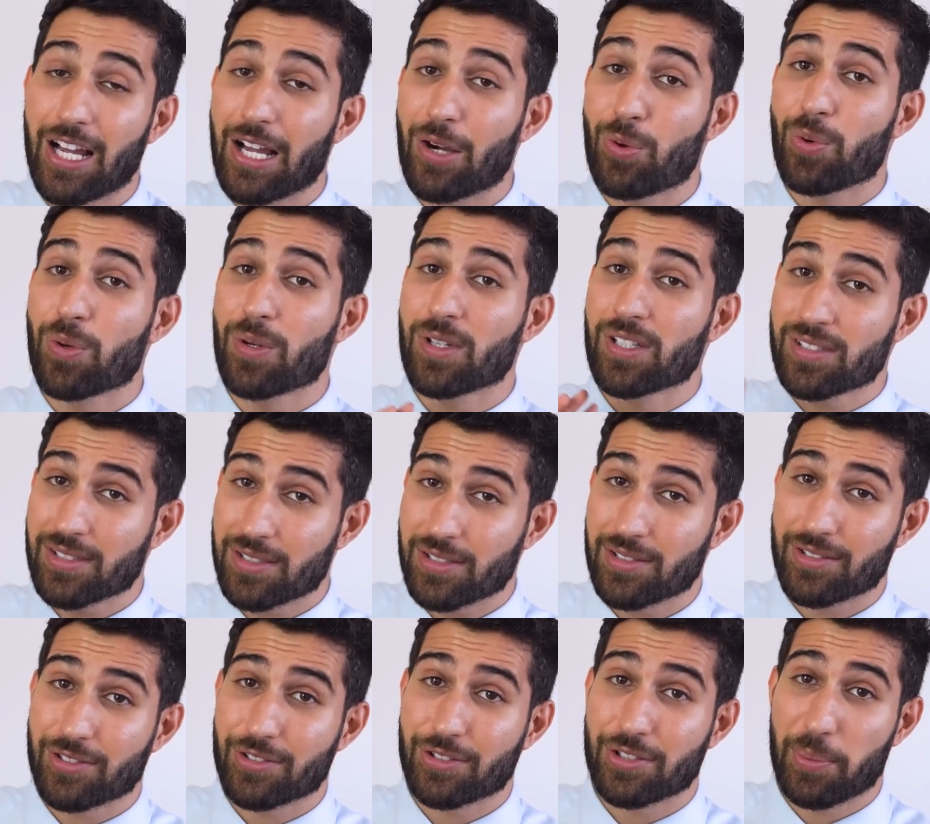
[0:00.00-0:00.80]
I
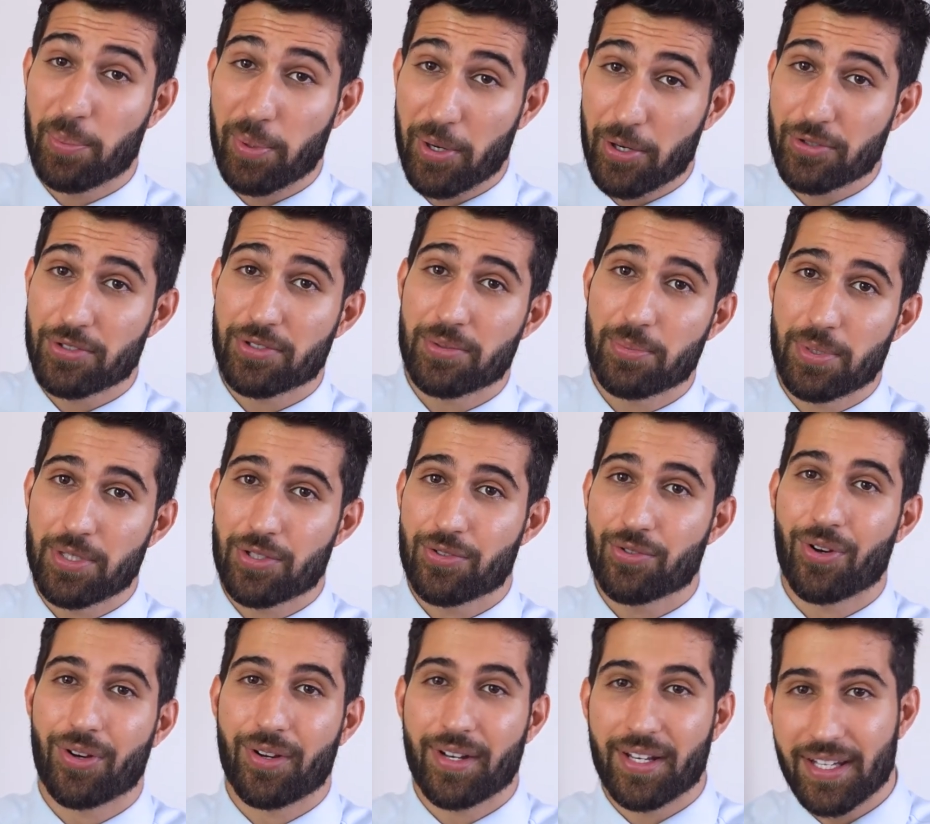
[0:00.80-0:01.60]
was supposed to be
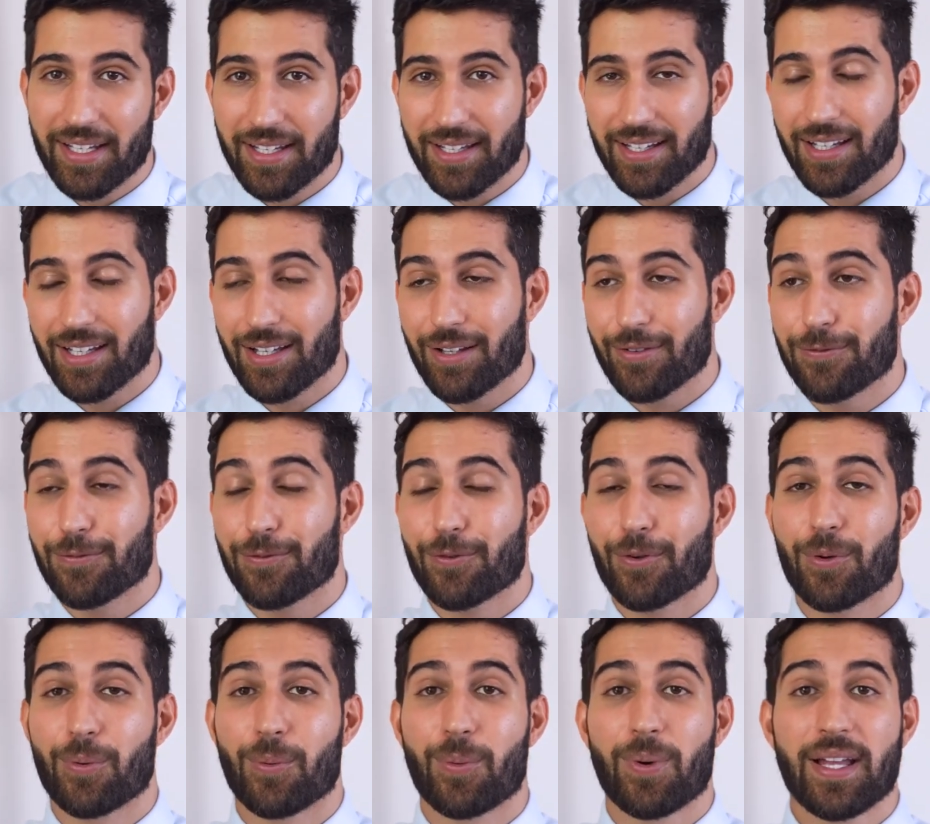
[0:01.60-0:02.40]
joining her
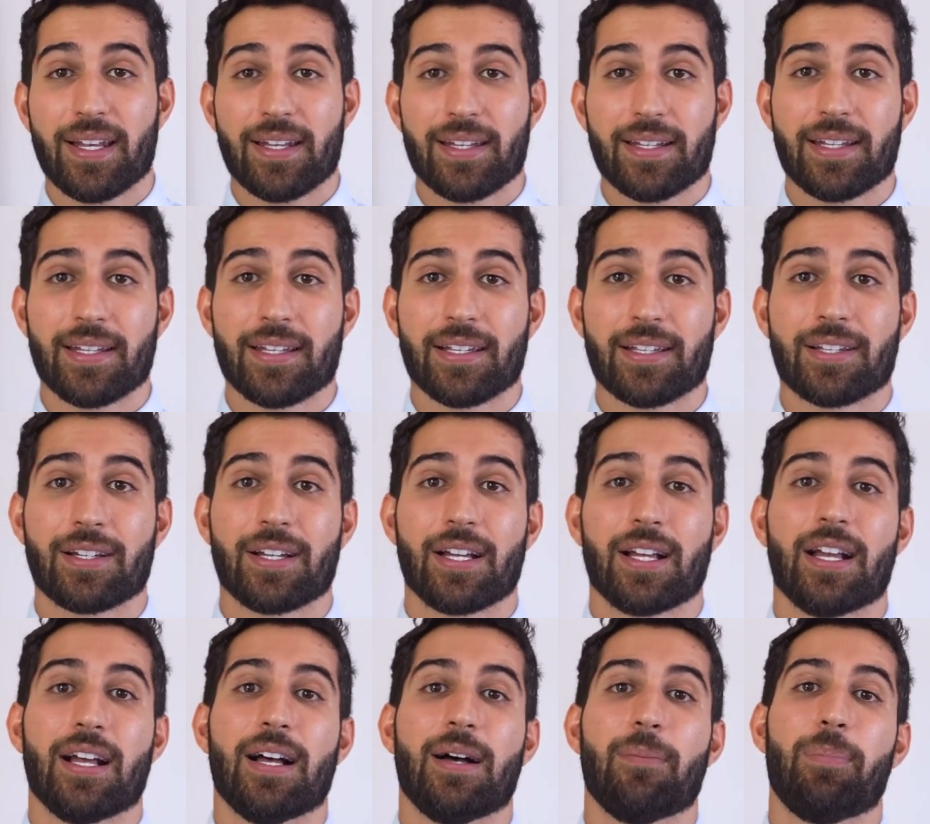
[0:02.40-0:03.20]
for a
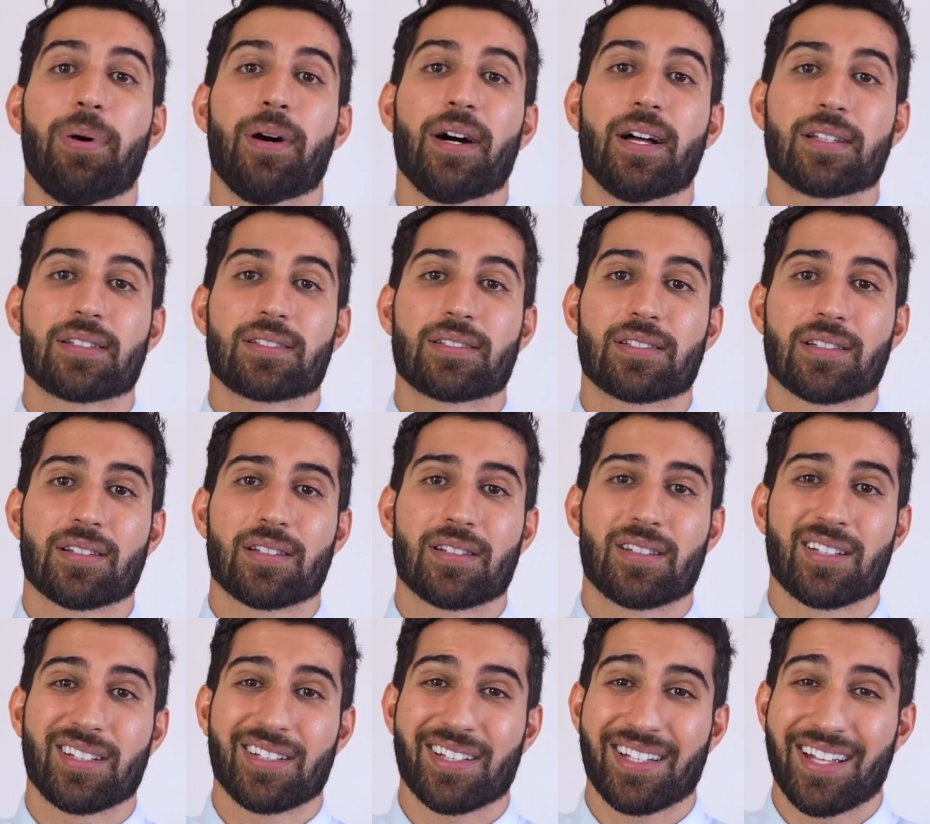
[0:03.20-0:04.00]
wedding, but
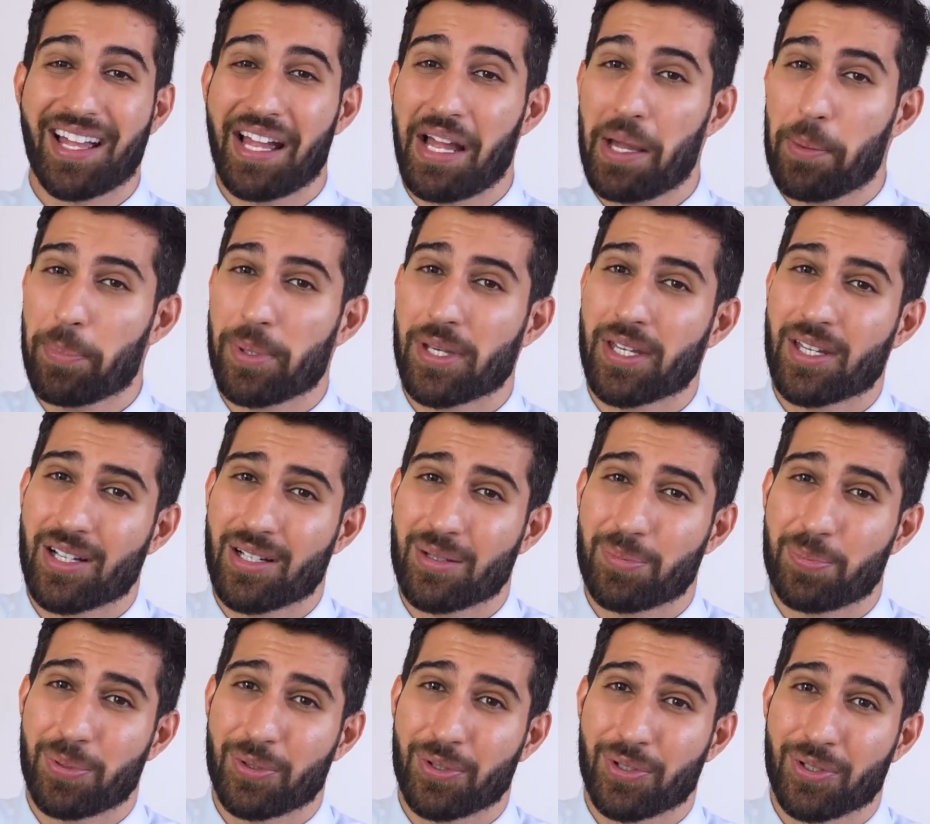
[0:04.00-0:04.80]
the happy
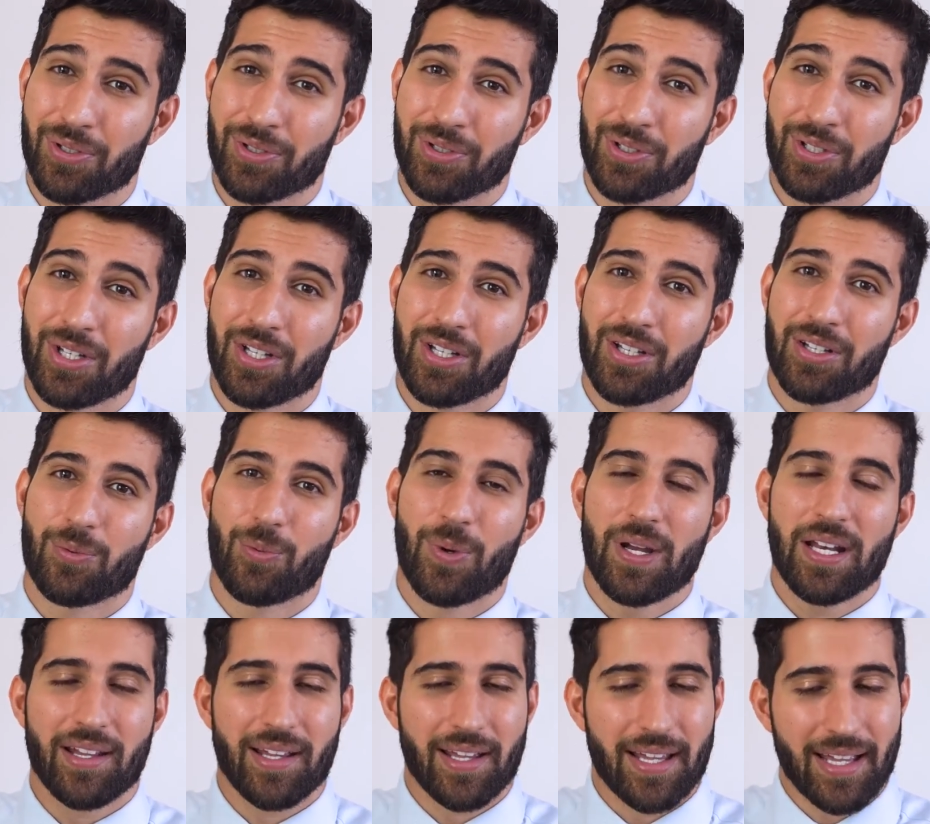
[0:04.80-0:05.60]
couple
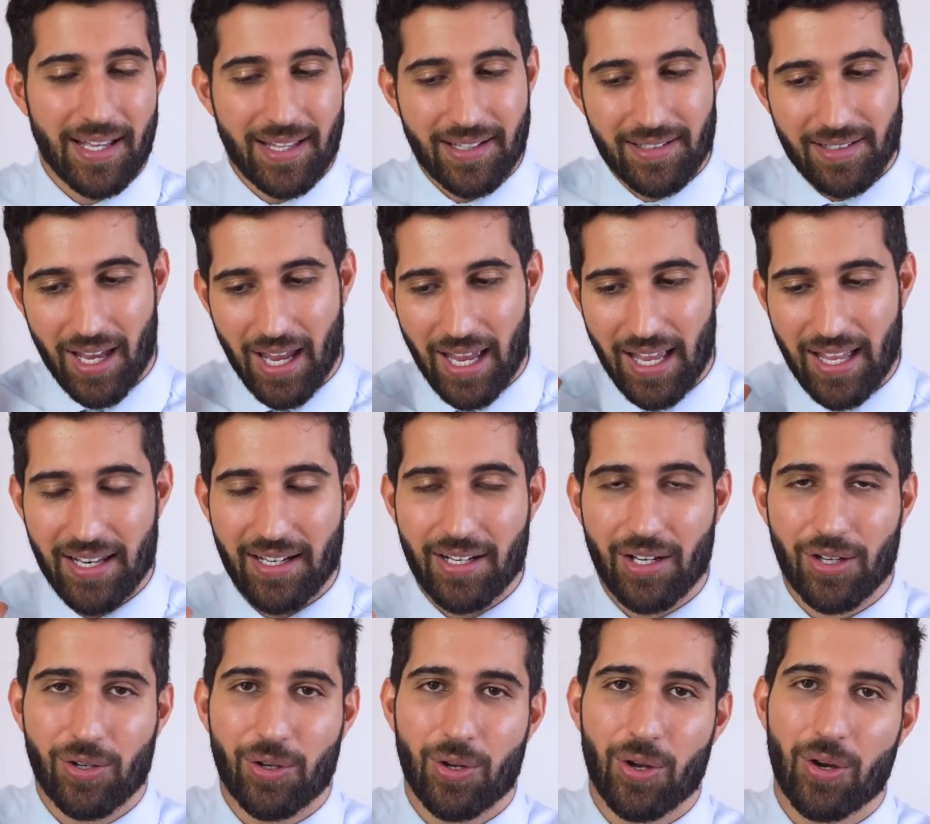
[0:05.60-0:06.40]
went ahead
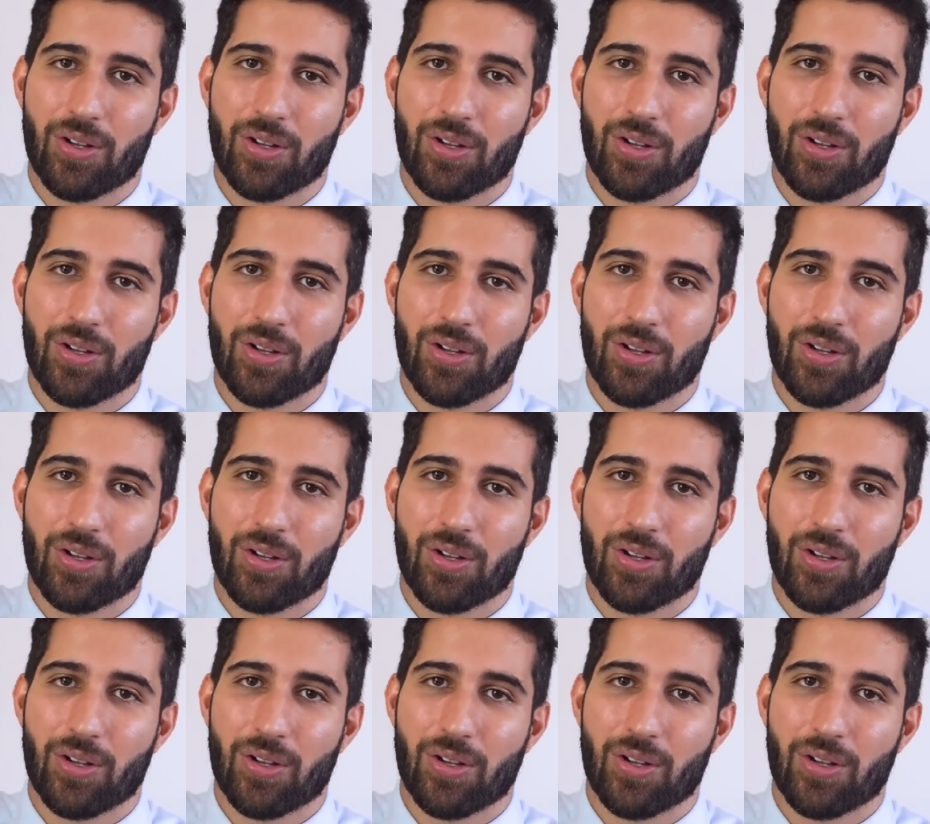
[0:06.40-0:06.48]
and